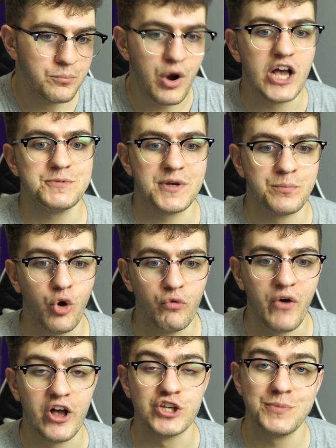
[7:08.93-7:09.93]
prospect
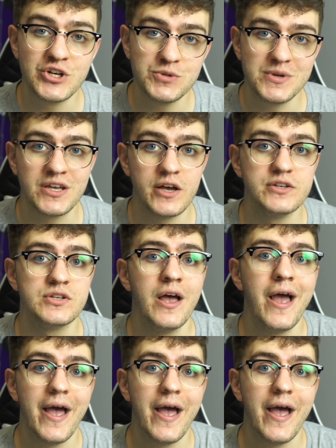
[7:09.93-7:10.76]
profile, especially because